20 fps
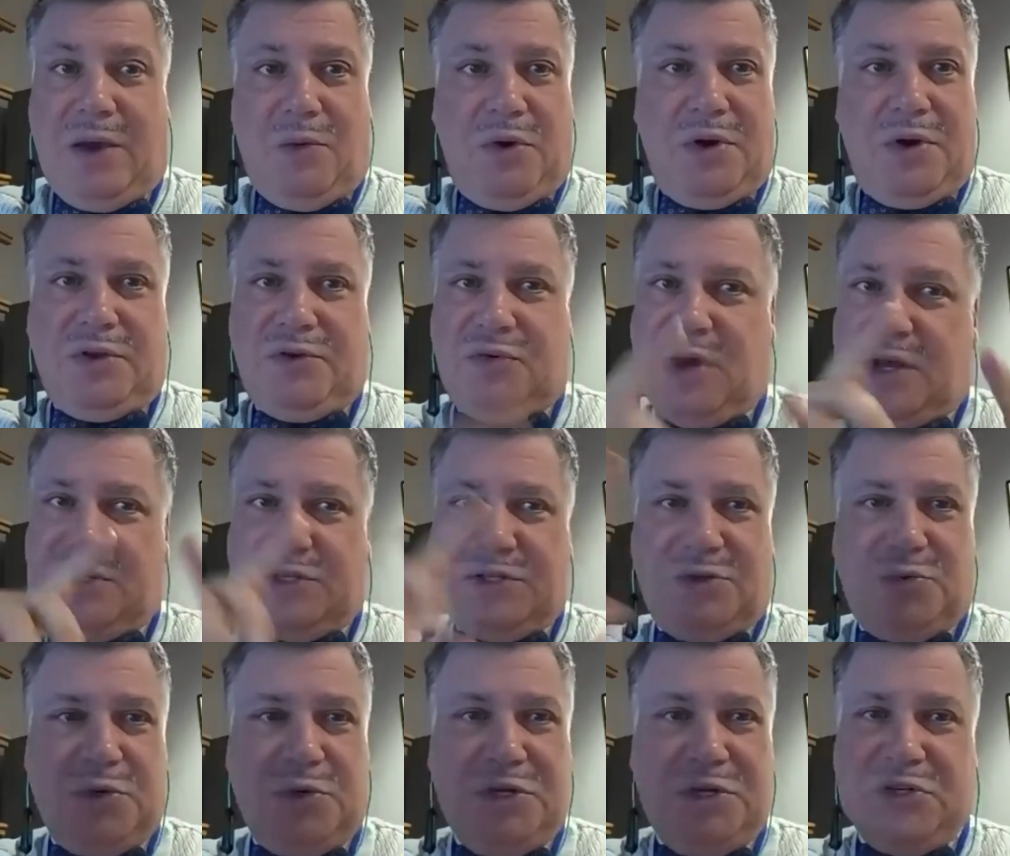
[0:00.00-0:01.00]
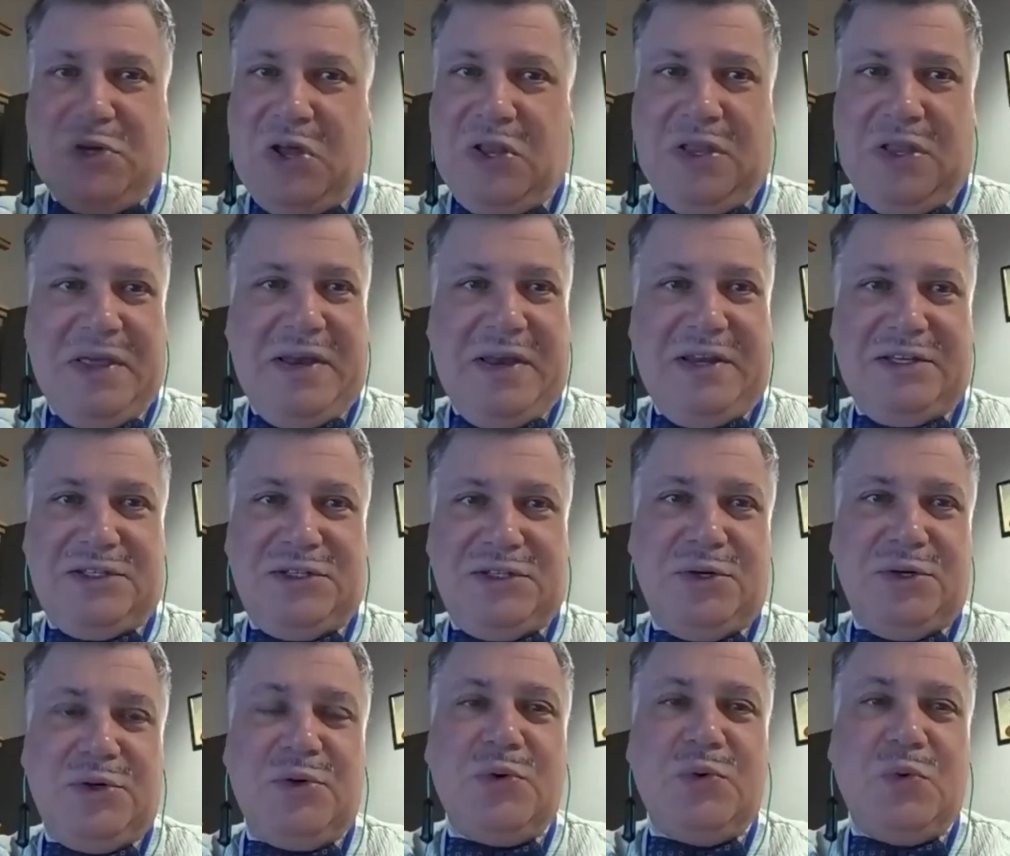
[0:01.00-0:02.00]
and we're going to try to squeeze all of that
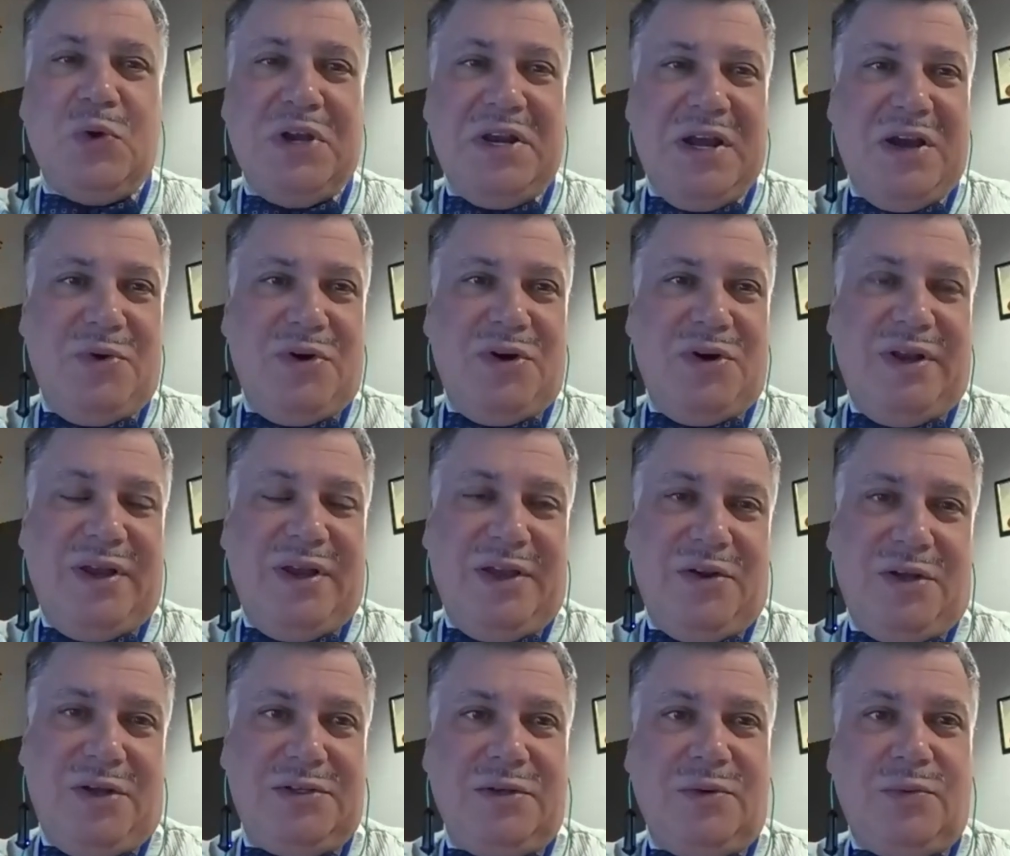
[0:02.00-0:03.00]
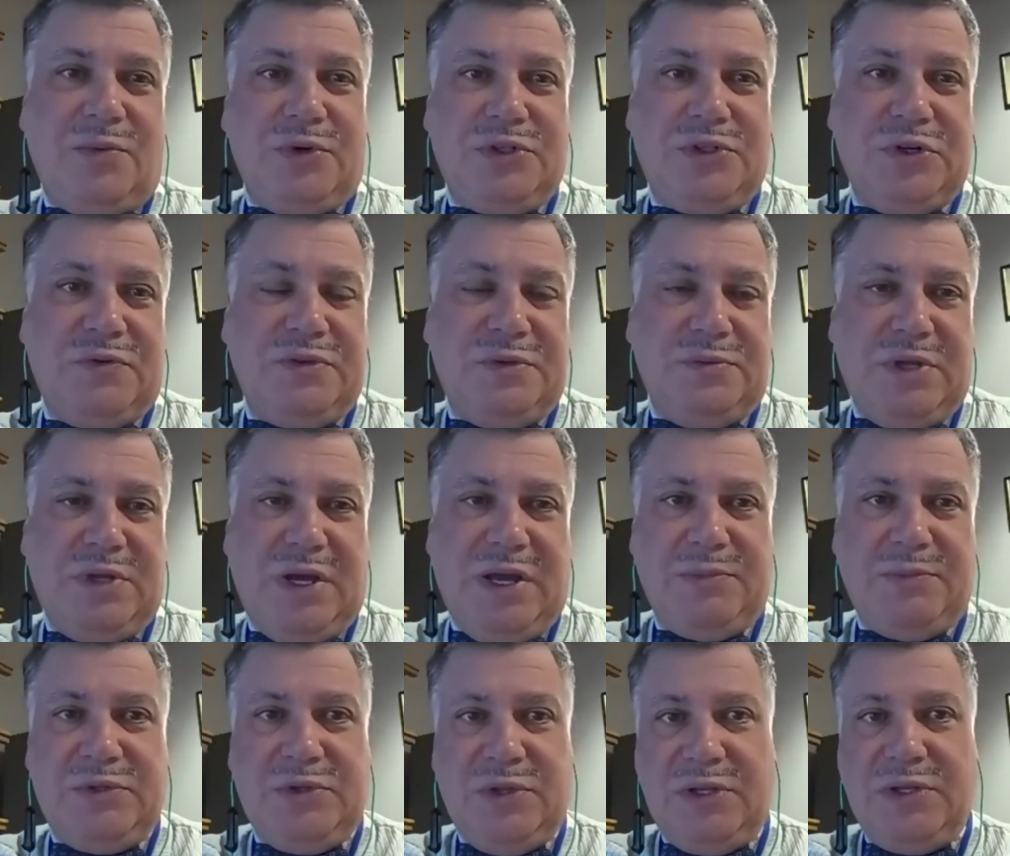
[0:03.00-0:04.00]
into one hour and also reserve some
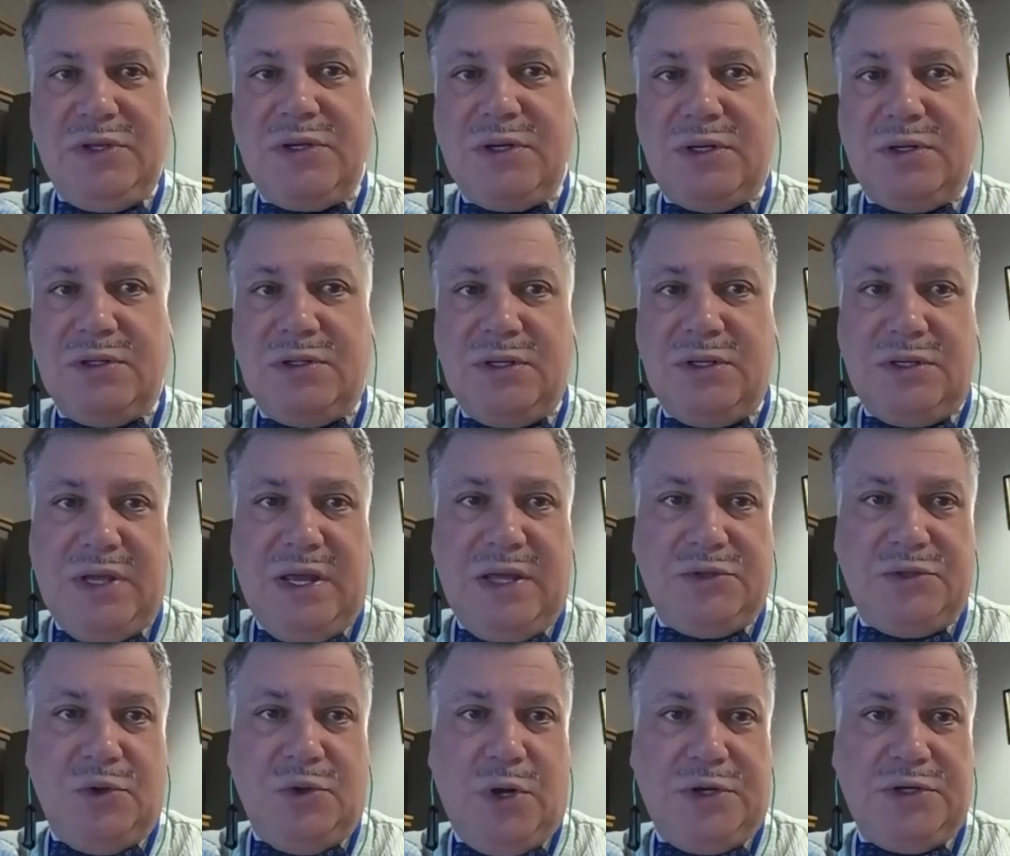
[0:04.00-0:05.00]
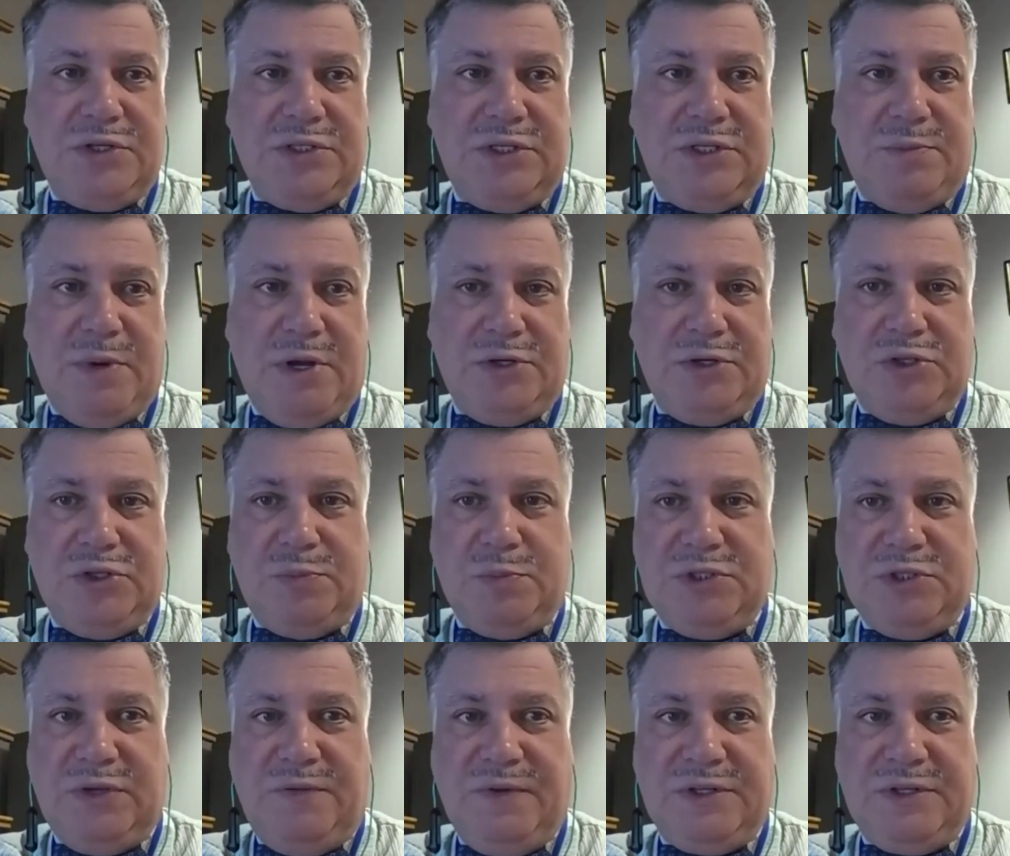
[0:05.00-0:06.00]
time so that you can answer questions about your
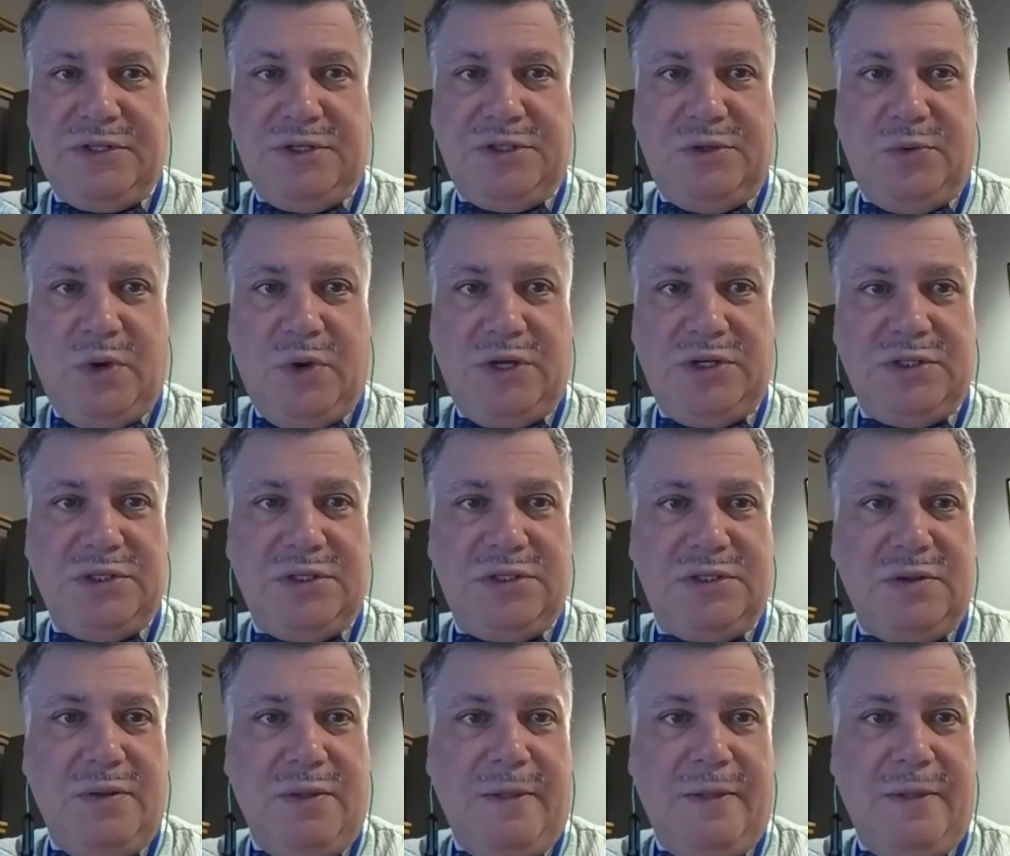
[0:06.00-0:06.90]
specific situations